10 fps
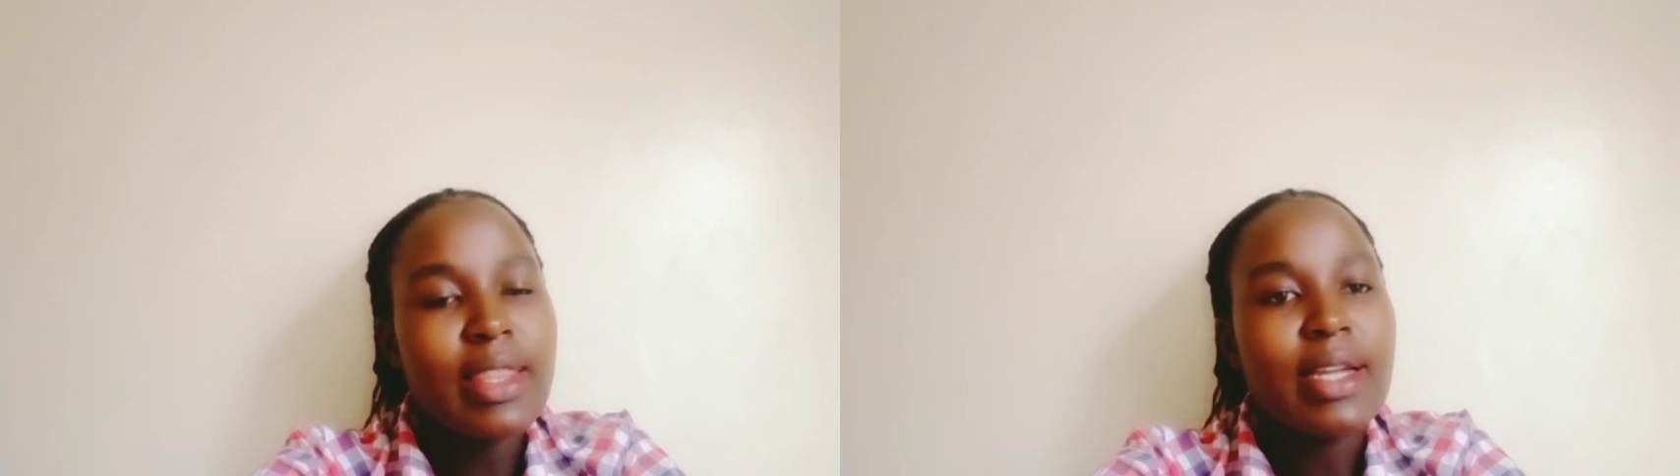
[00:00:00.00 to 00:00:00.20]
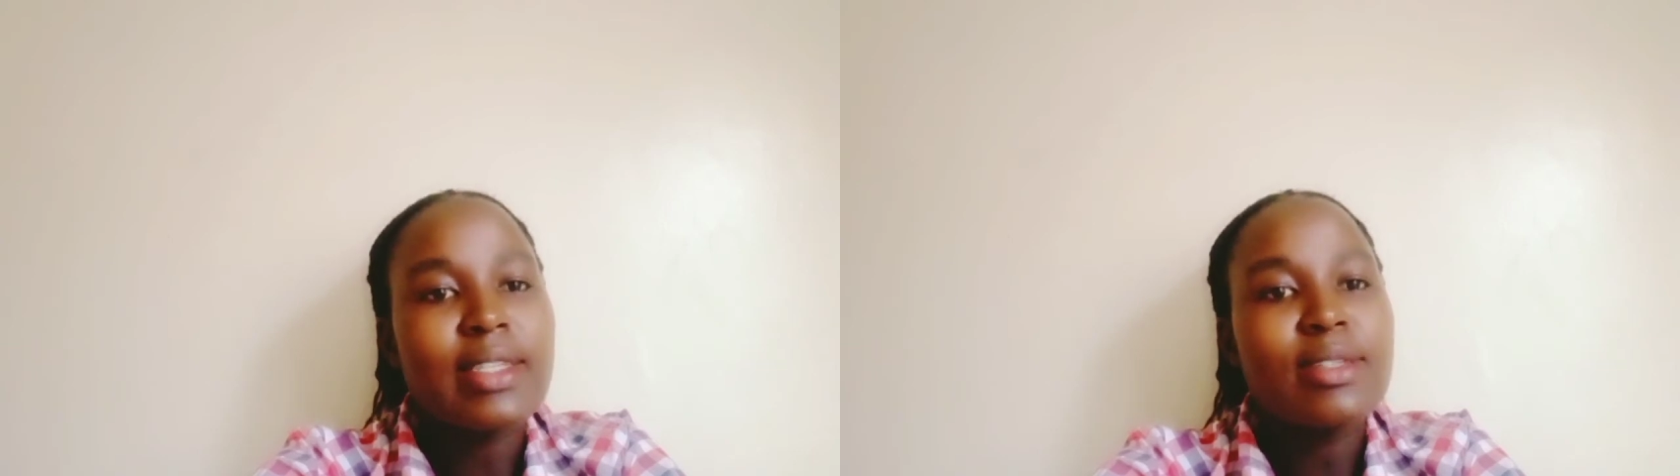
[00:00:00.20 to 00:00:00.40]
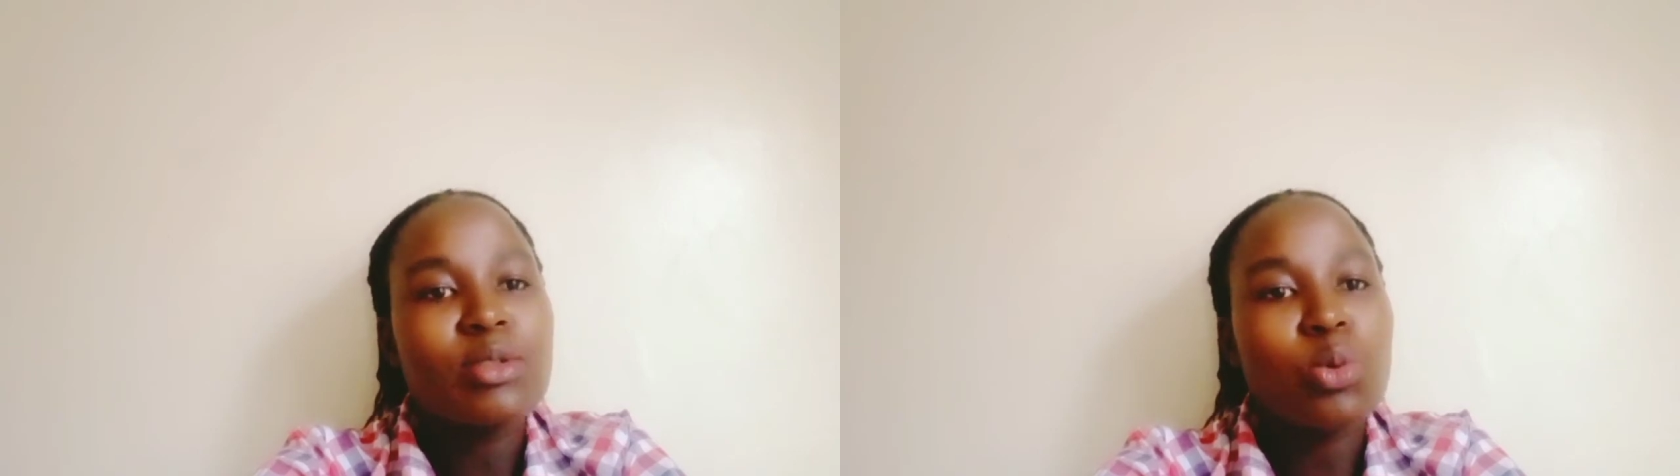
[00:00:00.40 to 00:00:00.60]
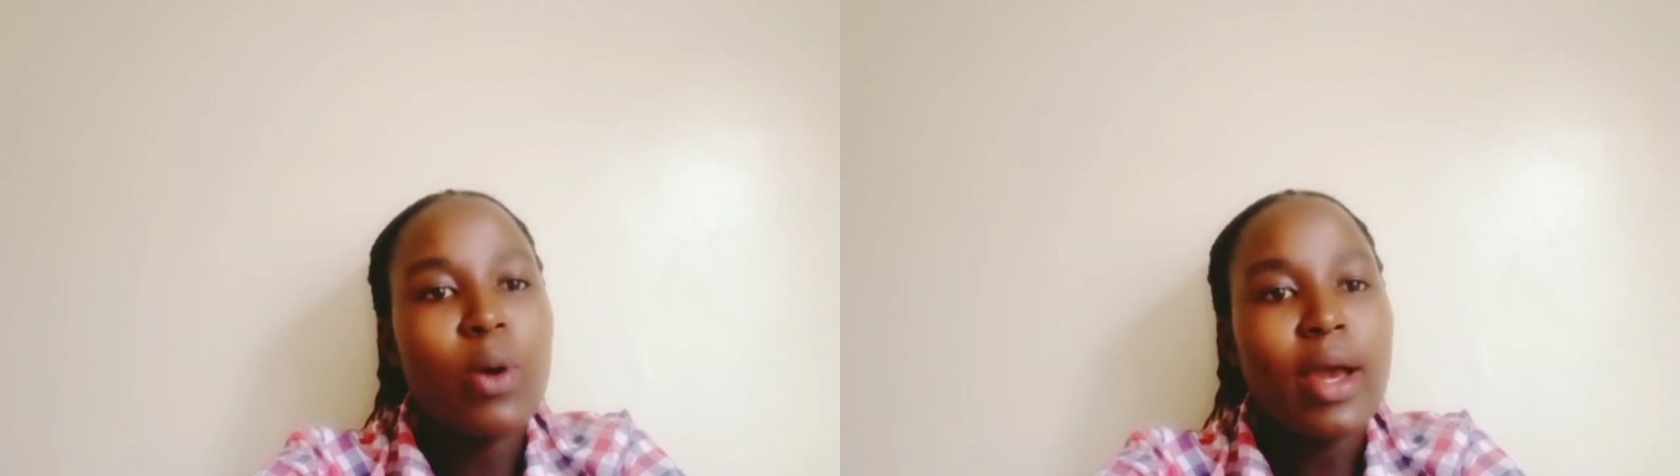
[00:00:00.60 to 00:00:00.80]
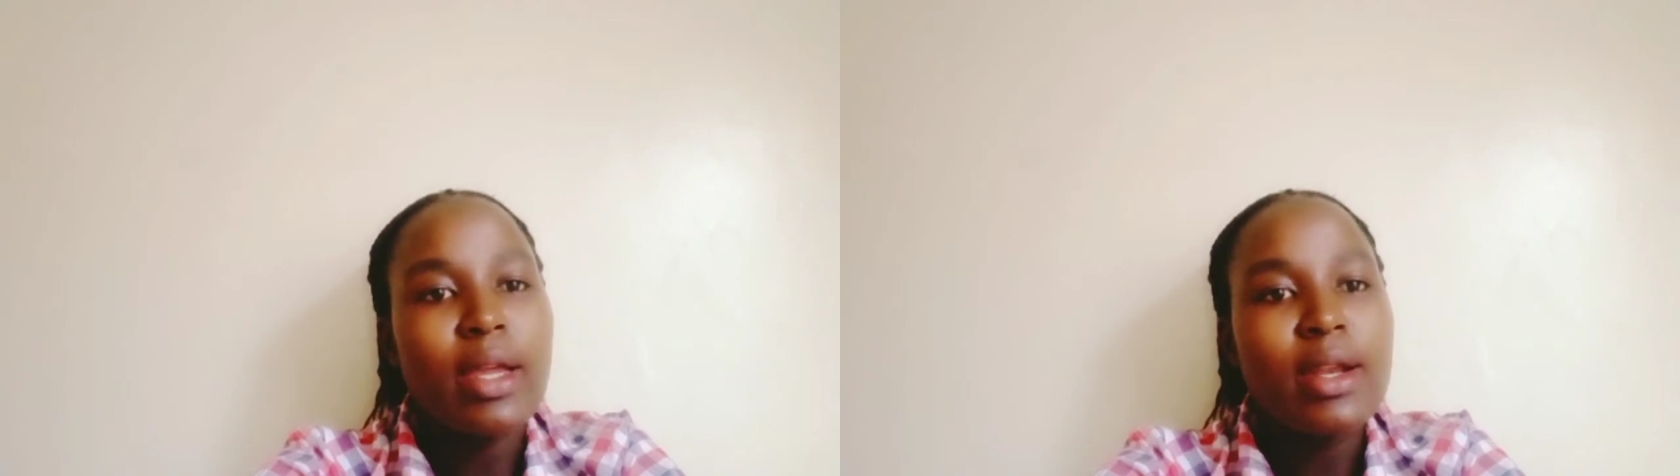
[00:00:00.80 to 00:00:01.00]
that is
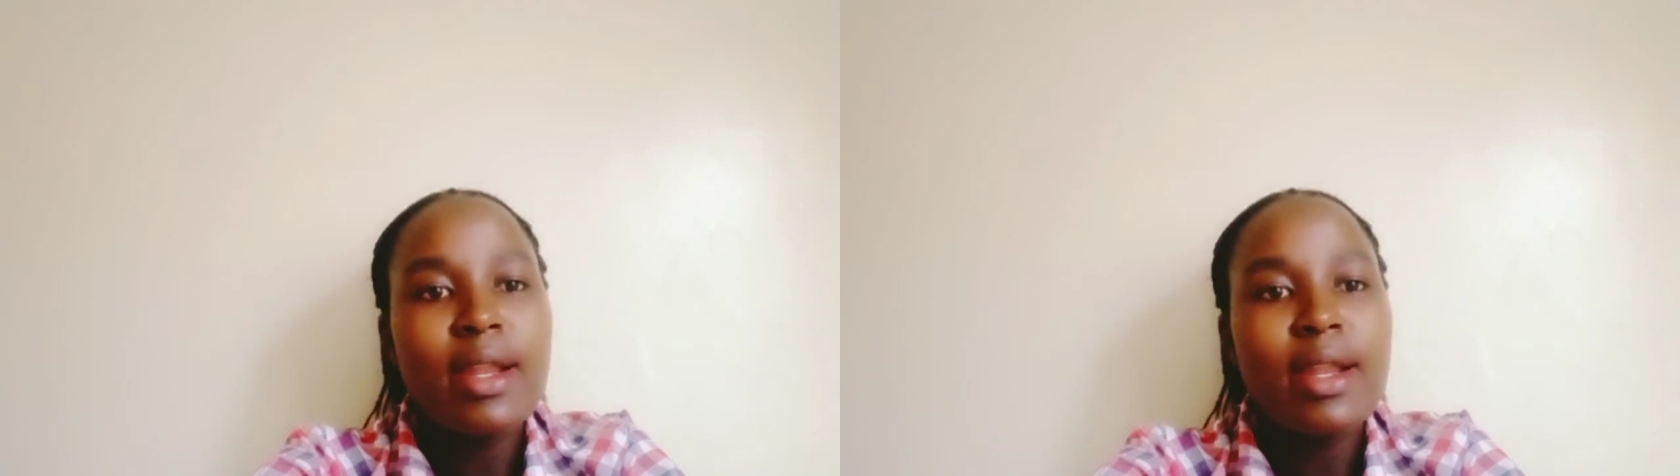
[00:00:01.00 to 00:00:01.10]
wide,